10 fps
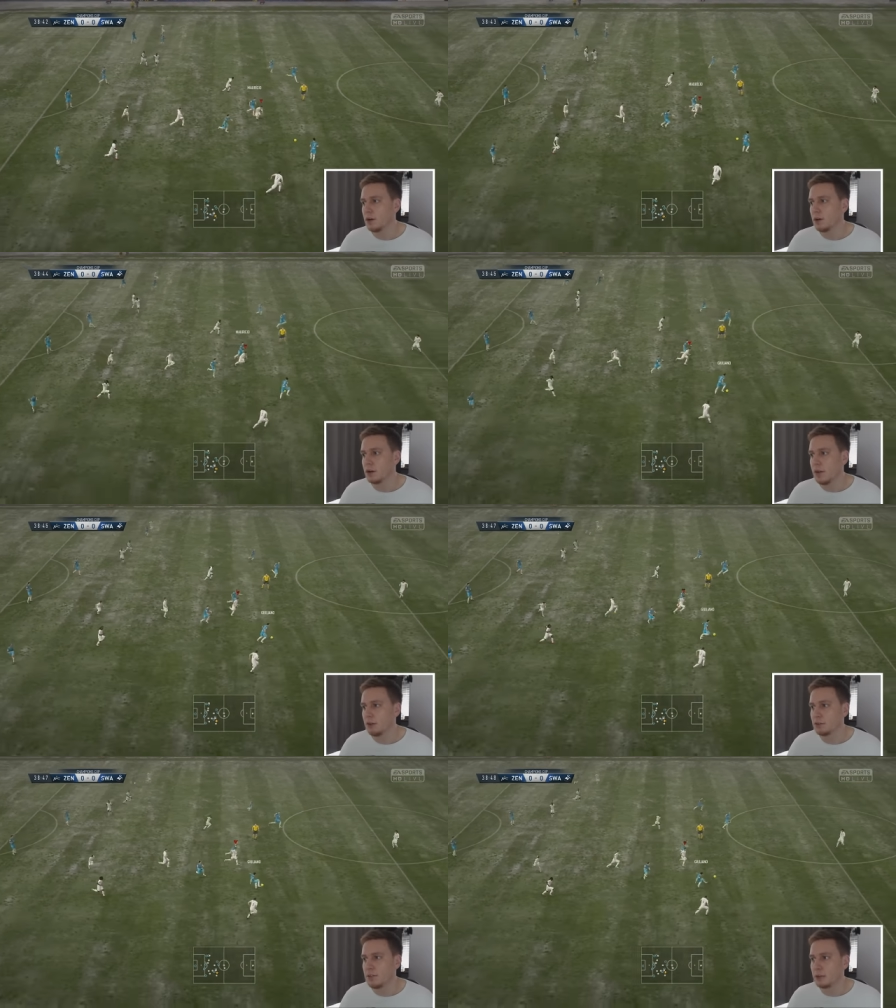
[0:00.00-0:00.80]
Oh,
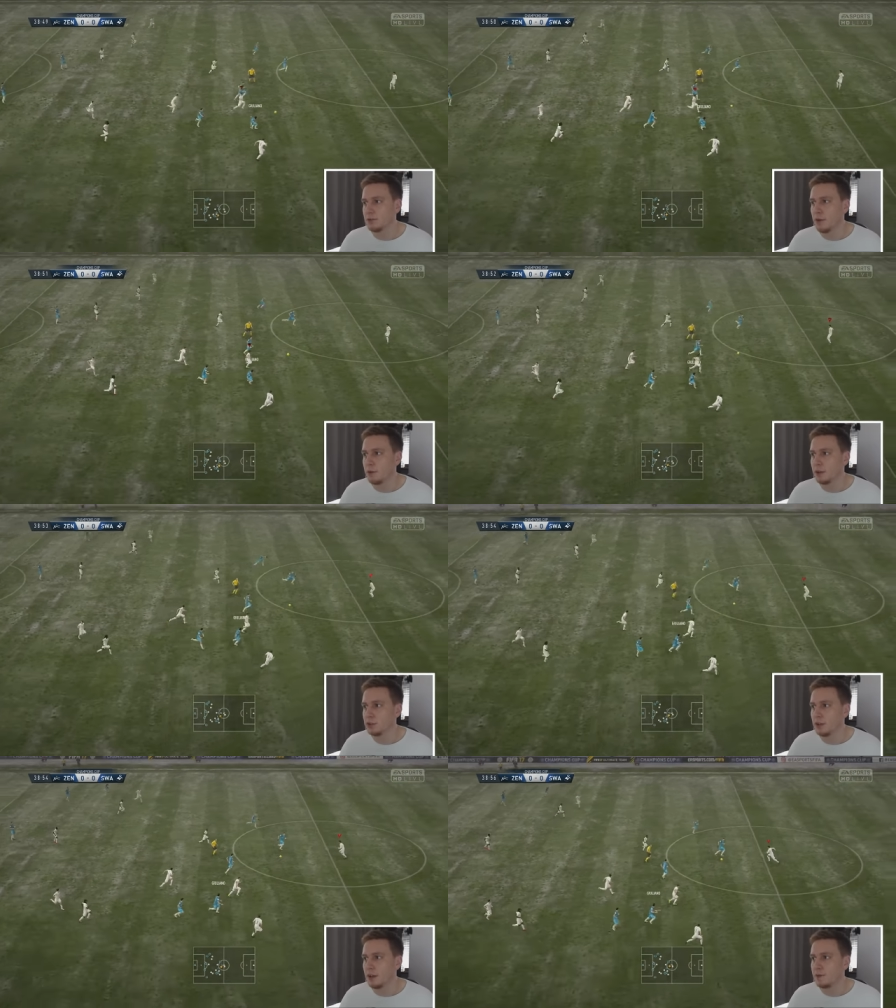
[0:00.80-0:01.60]
counter-attack's very
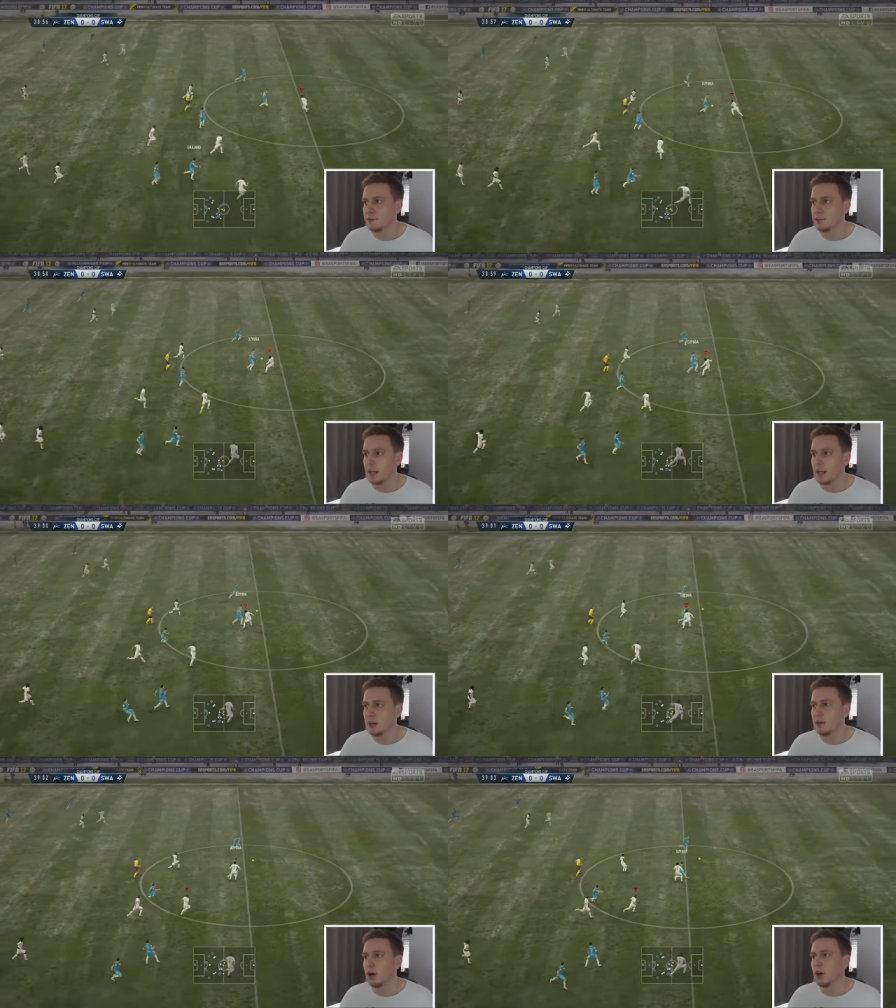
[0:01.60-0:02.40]
much on here for Zenit.
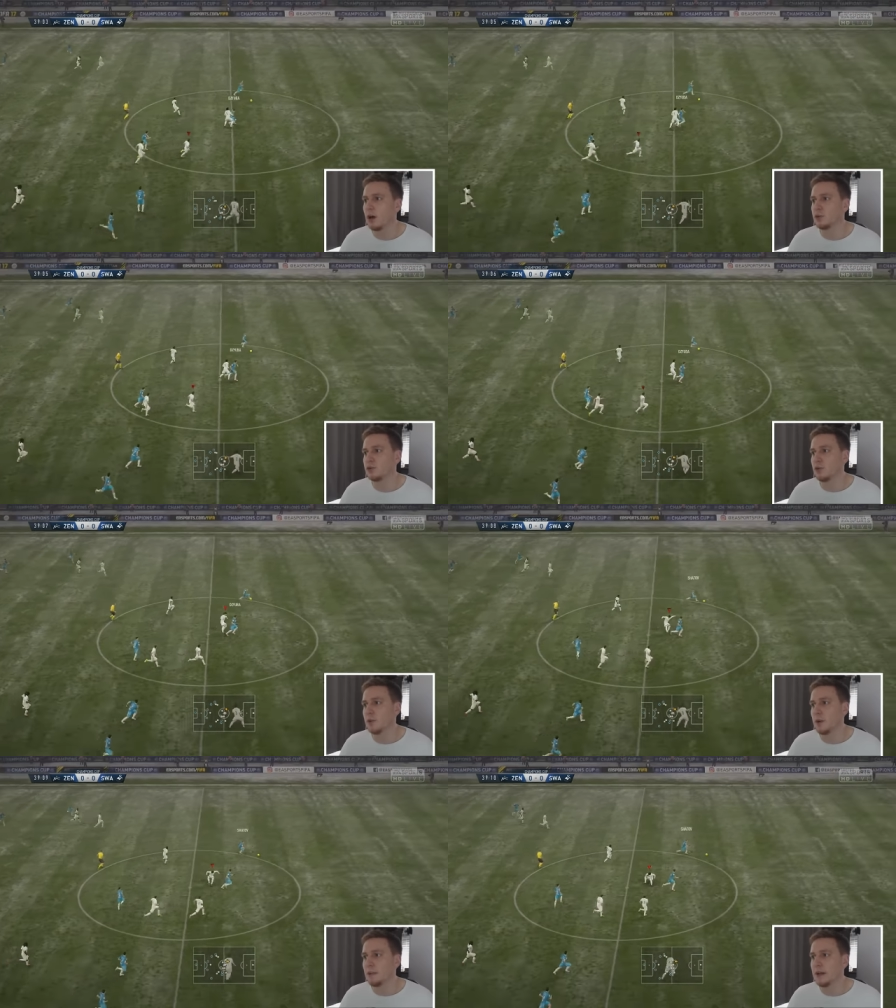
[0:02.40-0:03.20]
Oh,
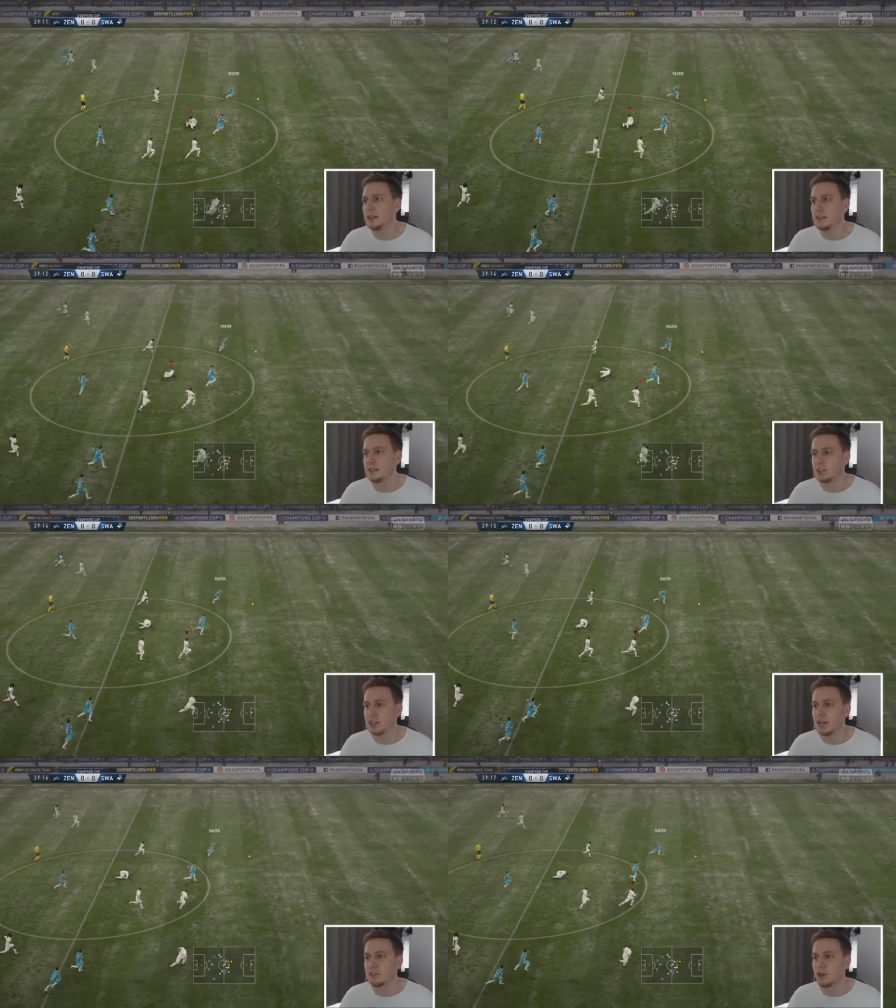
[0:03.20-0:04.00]
Zuba plays it to
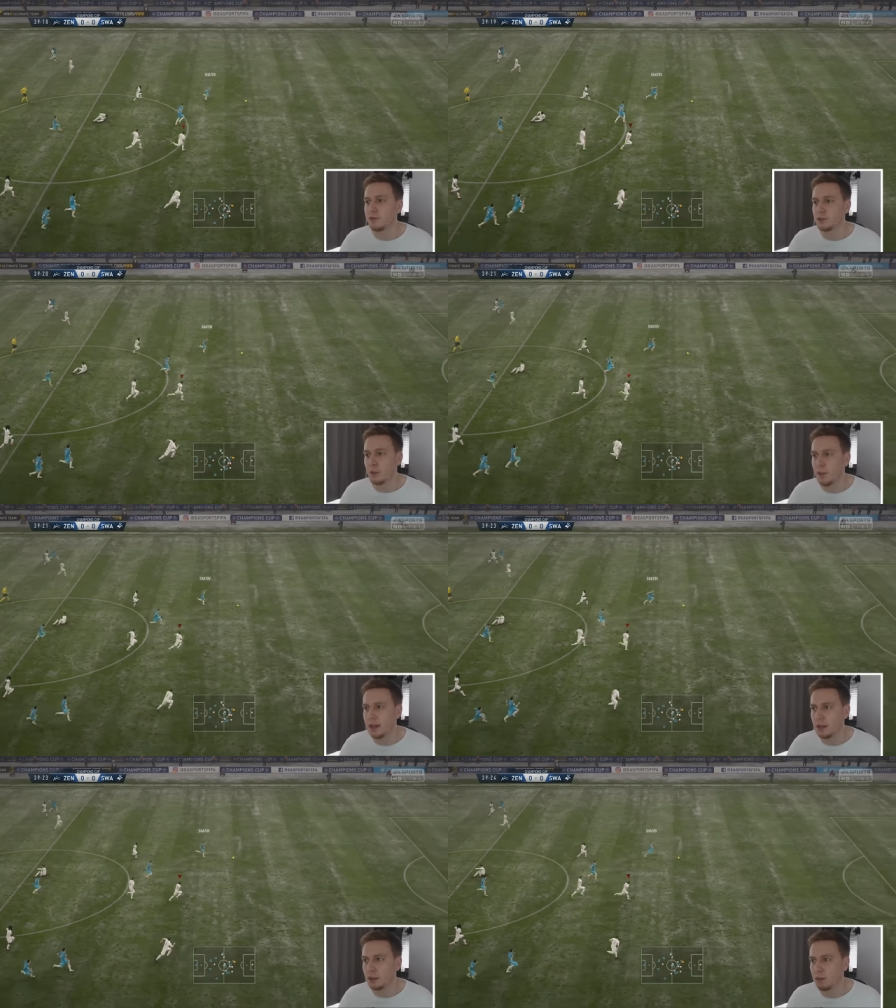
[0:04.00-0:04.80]
Shatov, who's
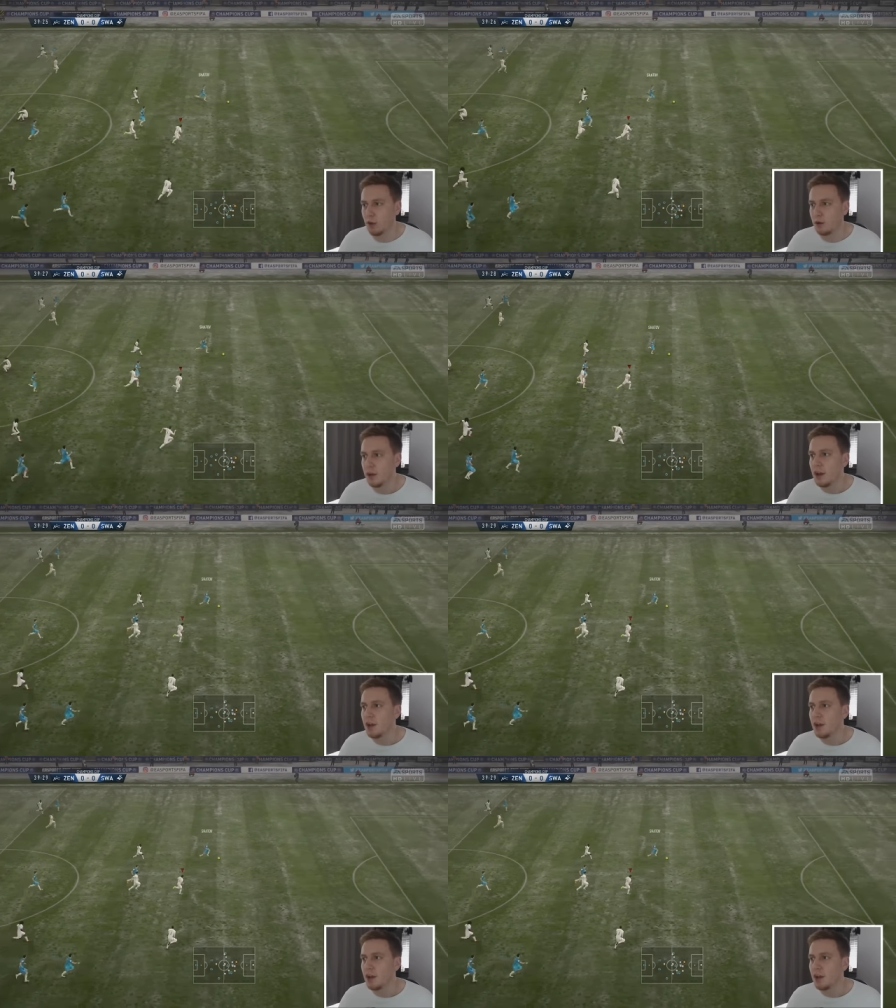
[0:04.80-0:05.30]
completely through.